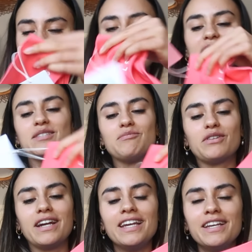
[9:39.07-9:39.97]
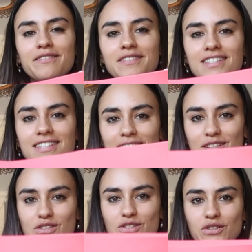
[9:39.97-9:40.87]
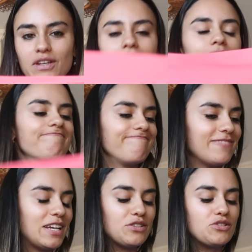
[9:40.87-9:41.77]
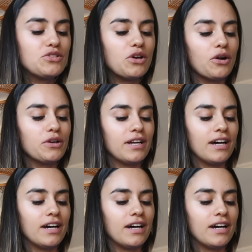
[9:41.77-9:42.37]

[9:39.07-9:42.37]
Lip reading: These briefs are so